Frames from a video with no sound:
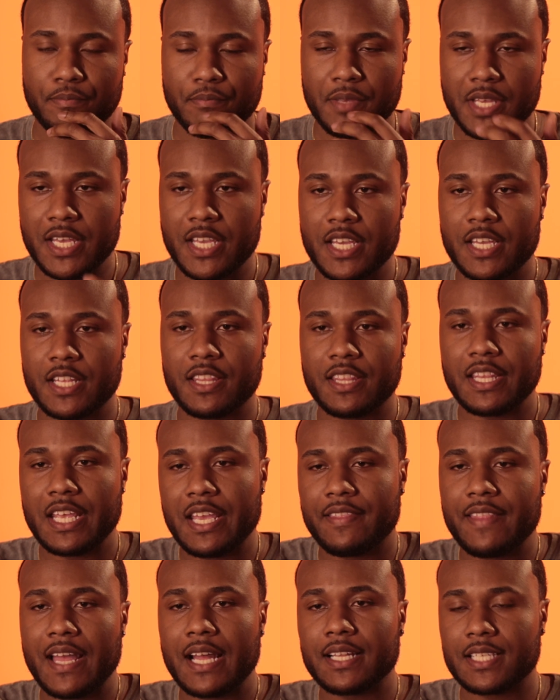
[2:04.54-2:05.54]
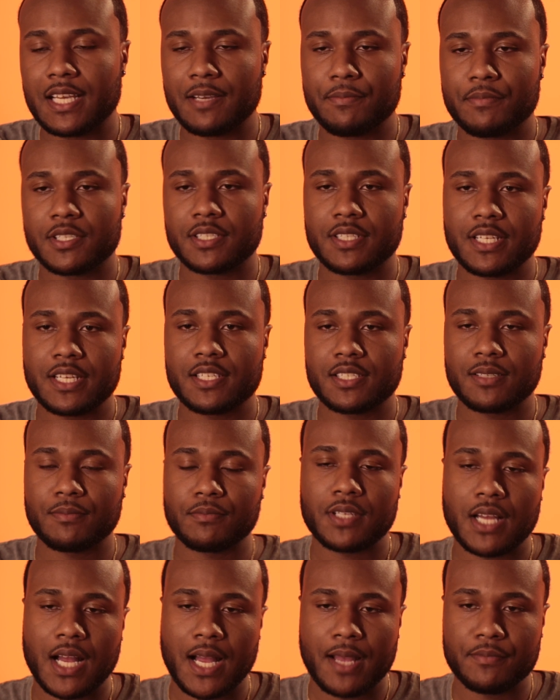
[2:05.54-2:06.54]
being in that type of state
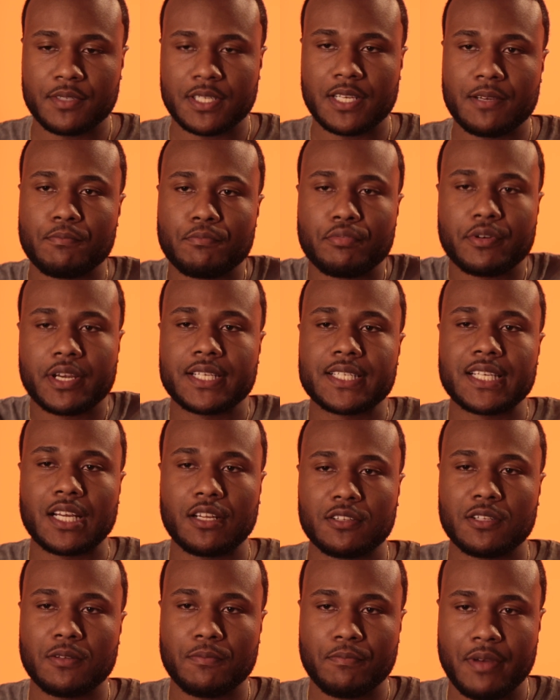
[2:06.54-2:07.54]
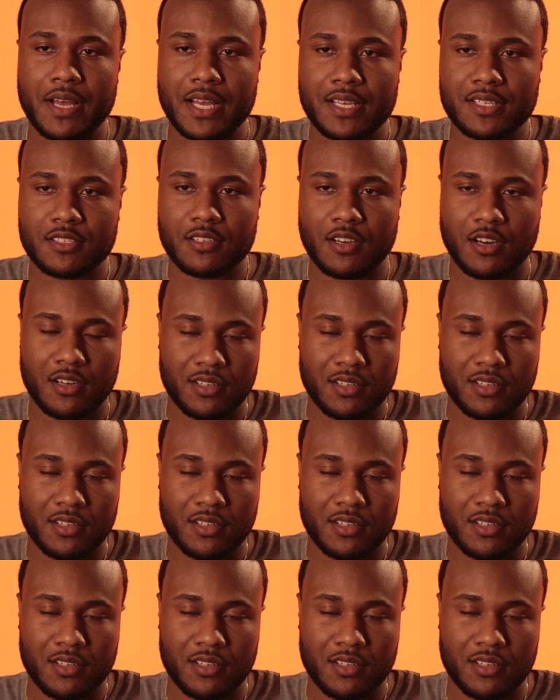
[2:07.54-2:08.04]
sometimes it brings out the best